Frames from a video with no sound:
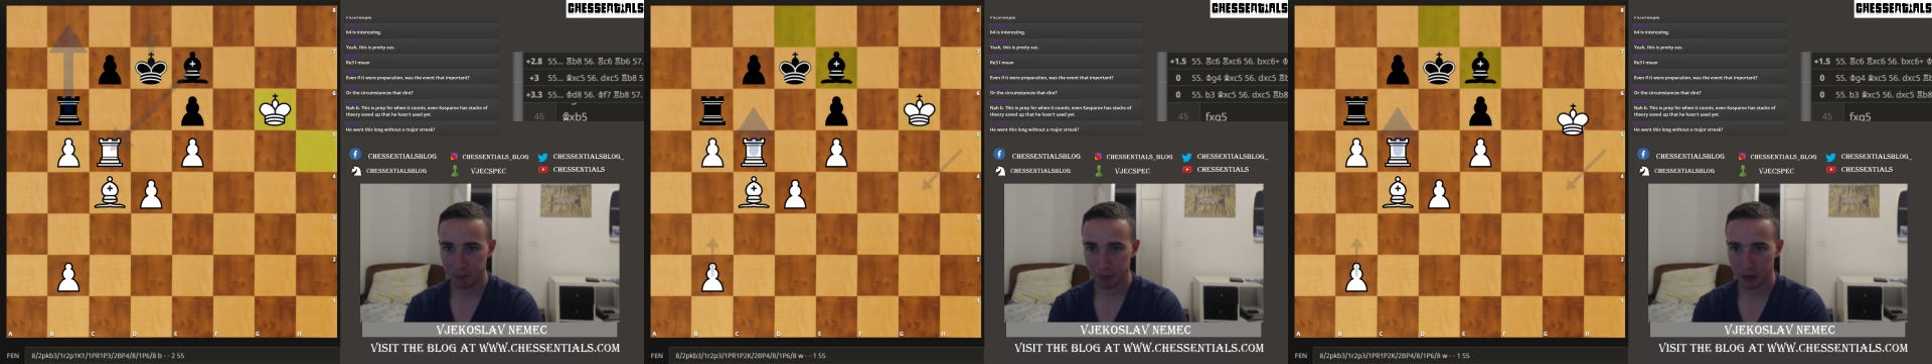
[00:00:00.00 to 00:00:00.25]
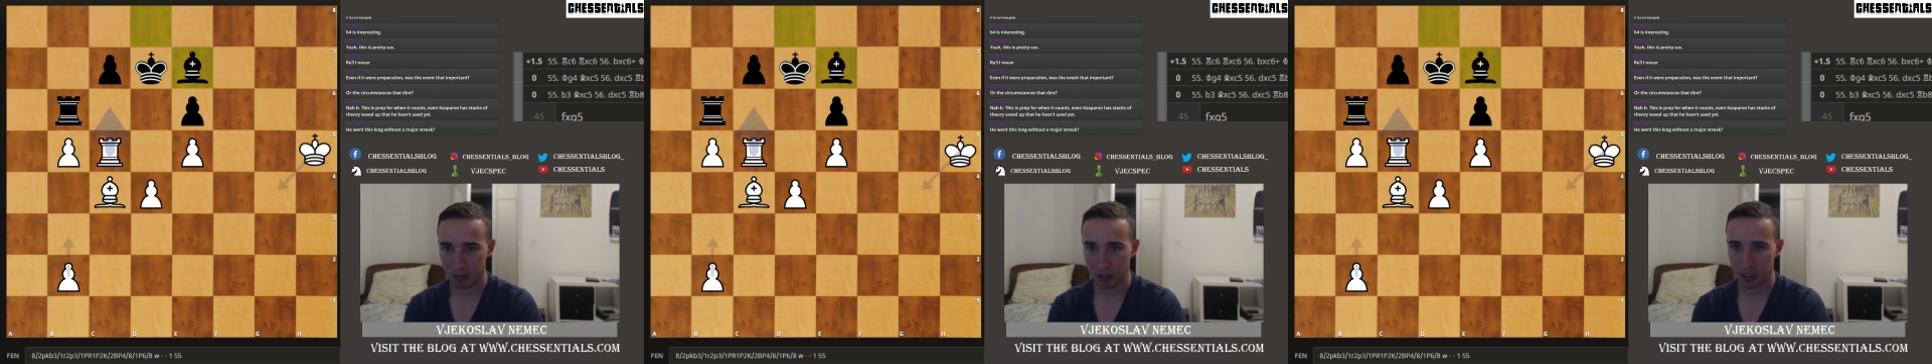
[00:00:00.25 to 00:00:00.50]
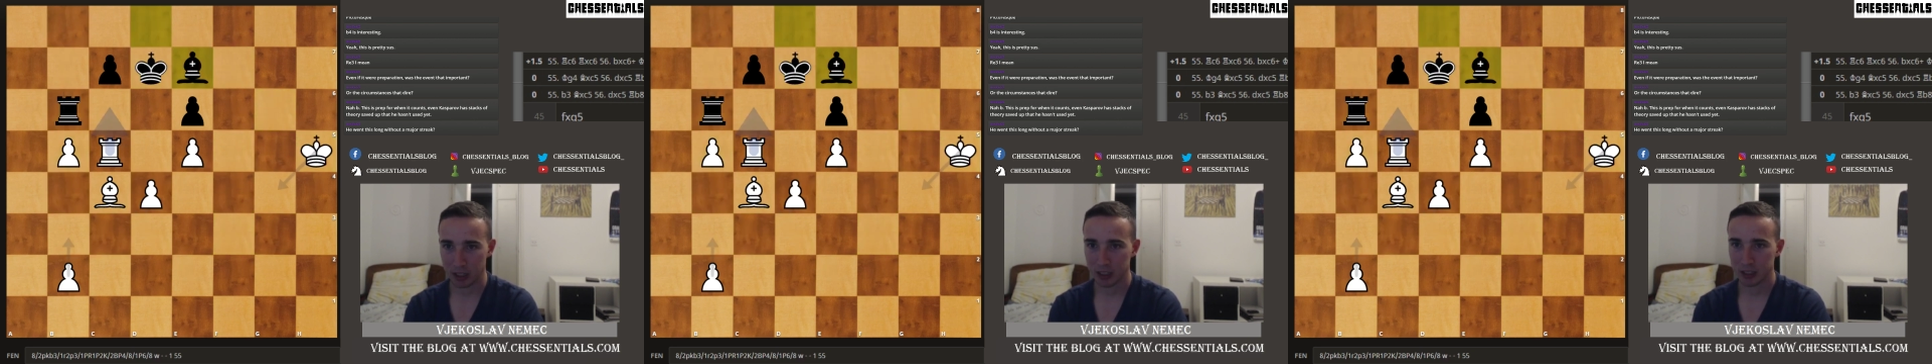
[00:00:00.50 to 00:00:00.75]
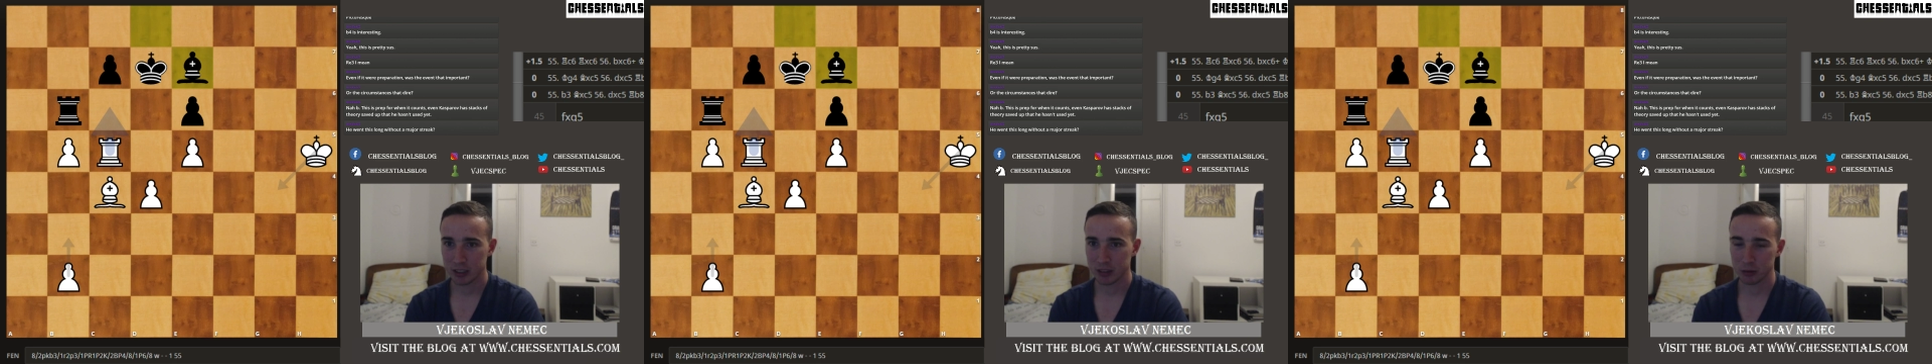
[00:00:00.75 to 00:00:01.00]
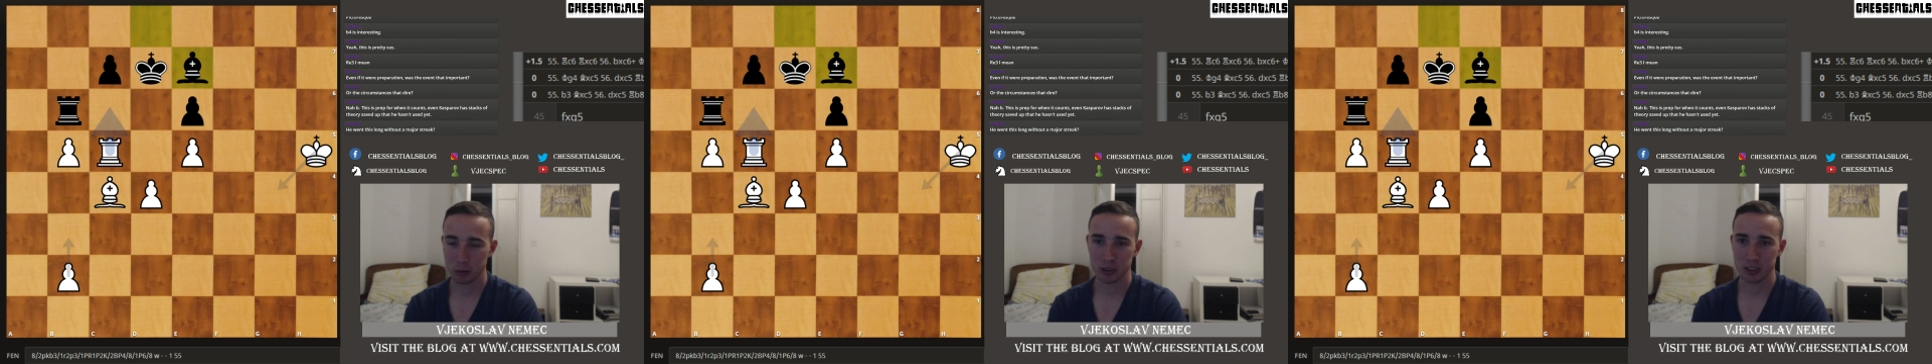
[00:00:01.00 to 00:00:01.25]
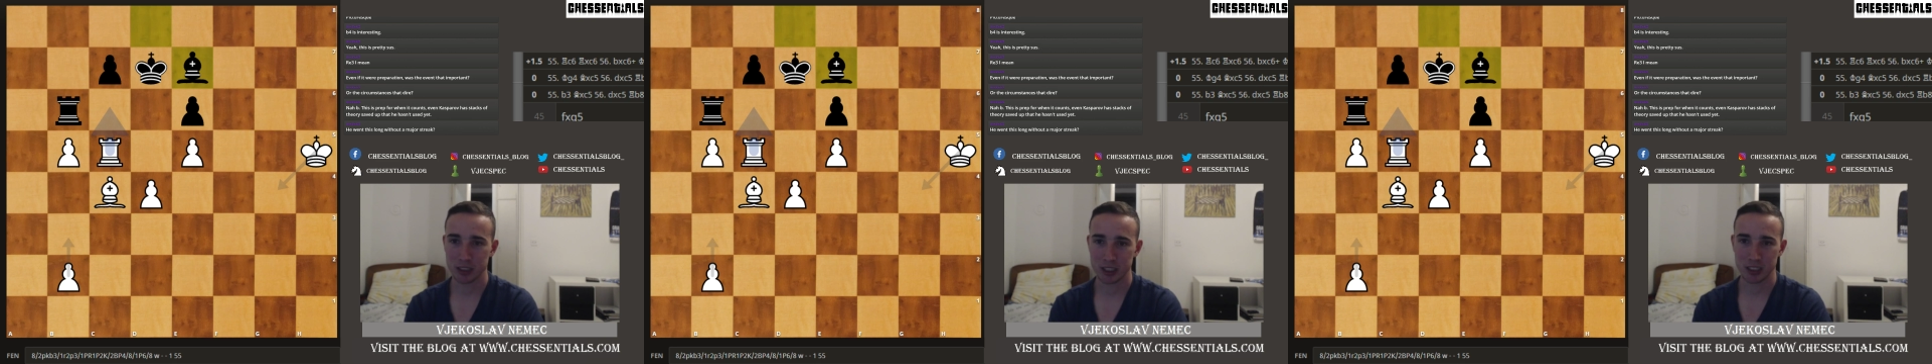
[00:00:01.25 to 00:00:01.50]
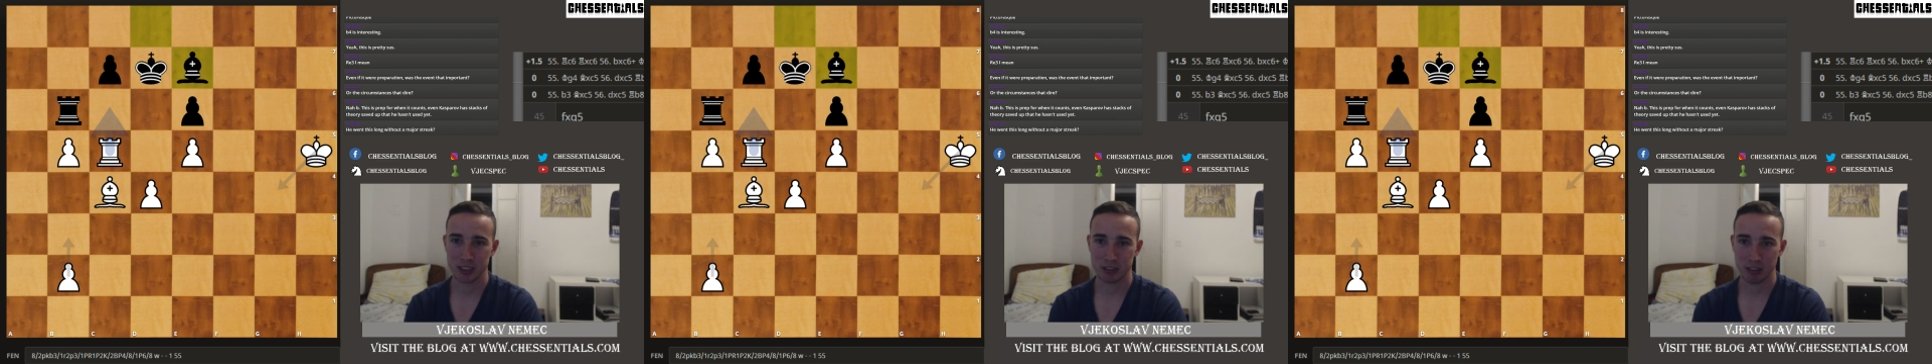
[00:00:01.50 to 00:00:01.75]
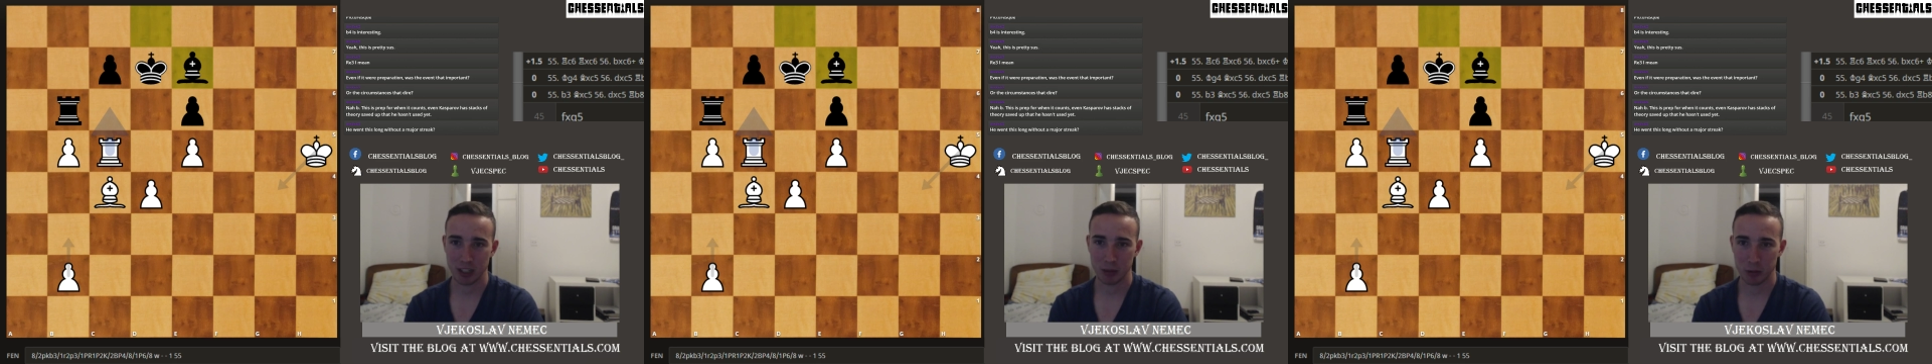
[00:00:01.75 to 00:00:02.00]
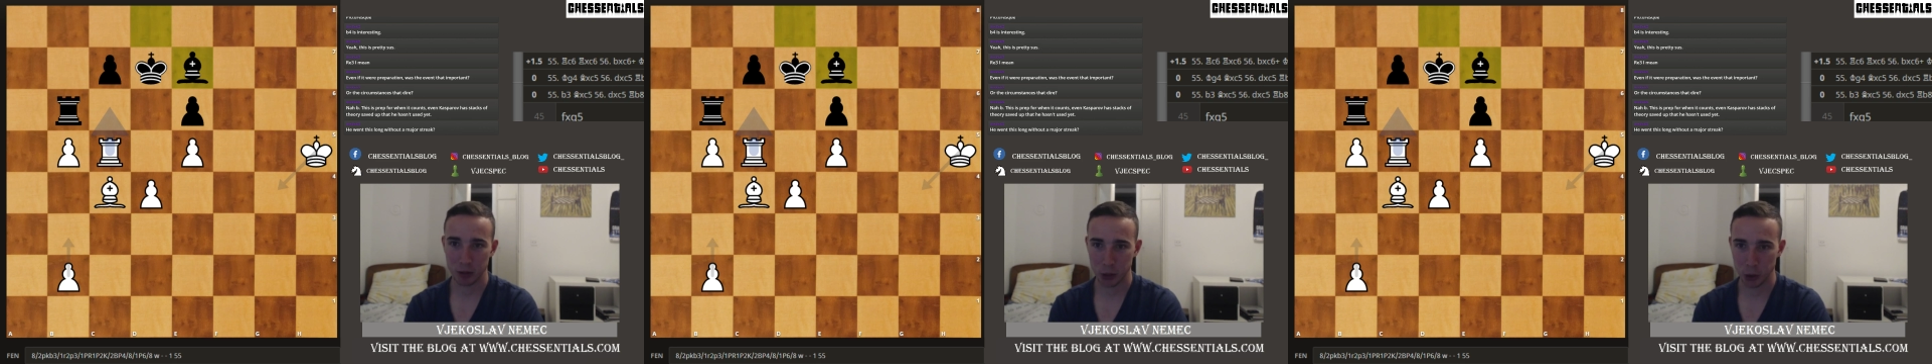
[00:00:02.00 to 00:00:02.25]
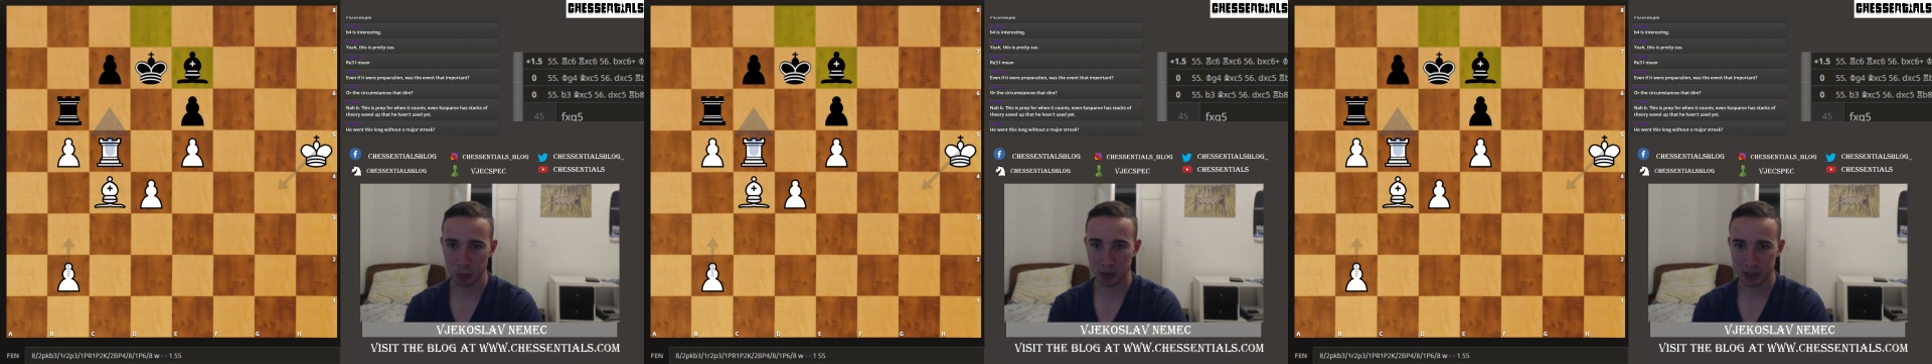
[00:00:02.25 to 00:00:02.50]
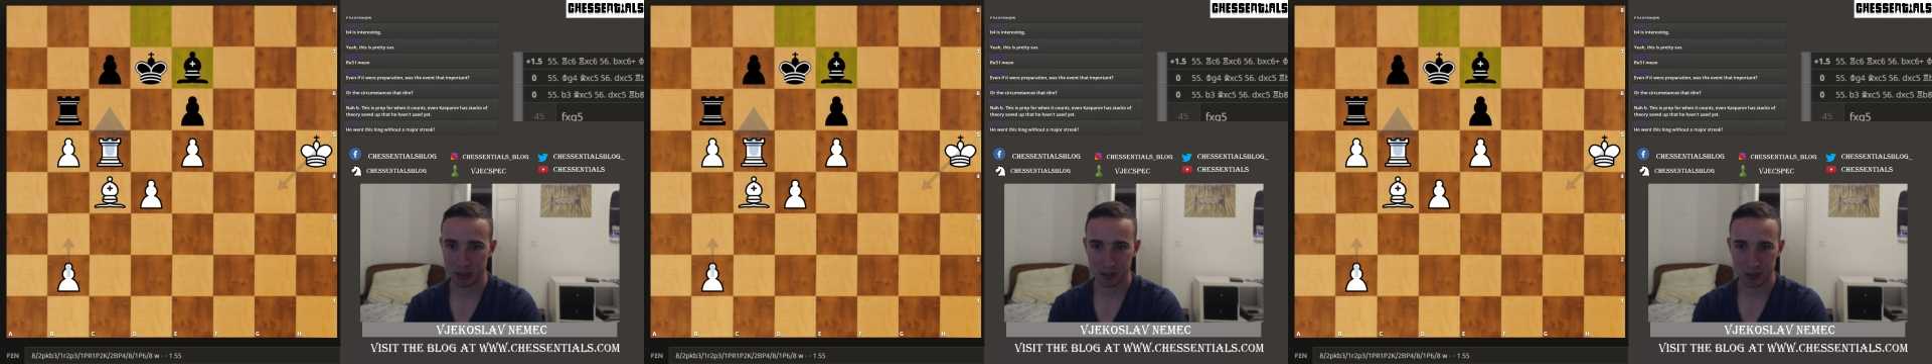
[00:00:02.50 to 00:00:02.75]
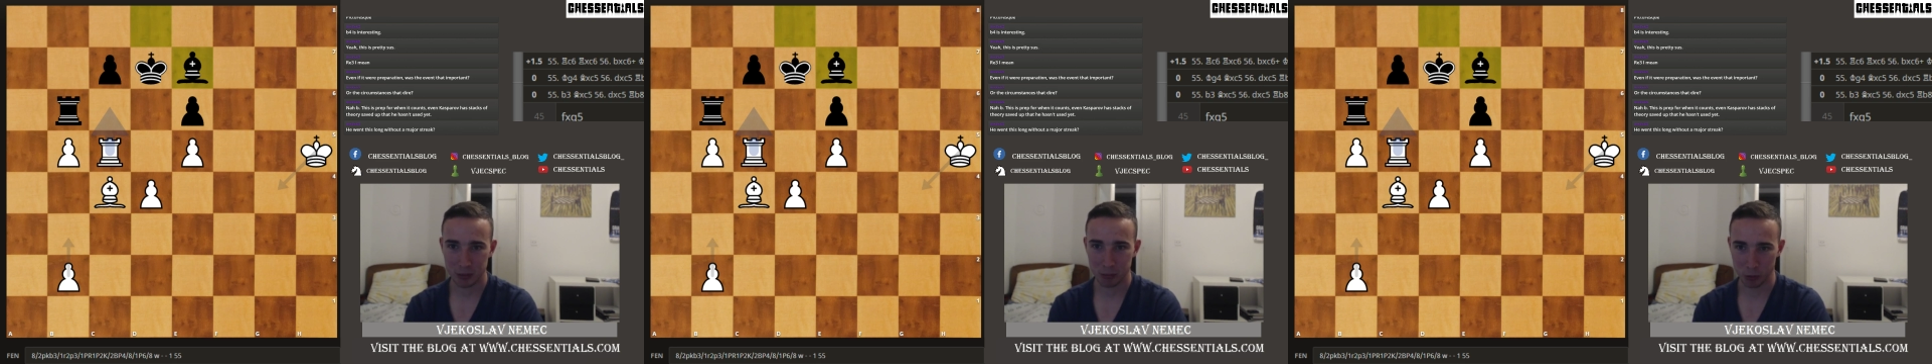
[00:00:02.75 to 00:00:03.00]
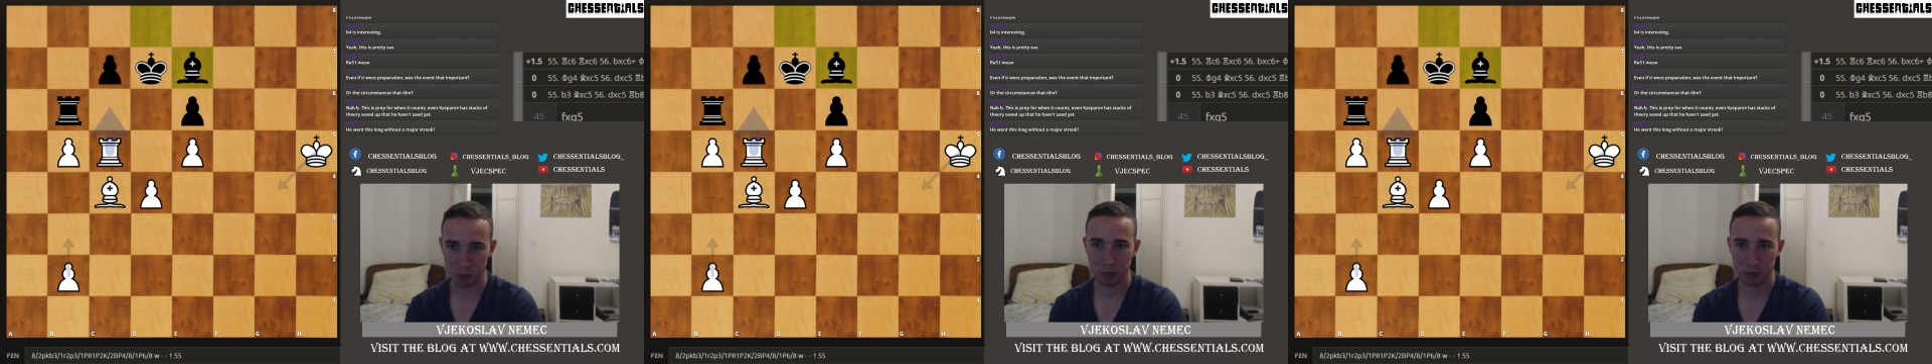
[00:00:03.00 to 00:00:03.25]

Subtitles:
like rook c6 is like a more human move,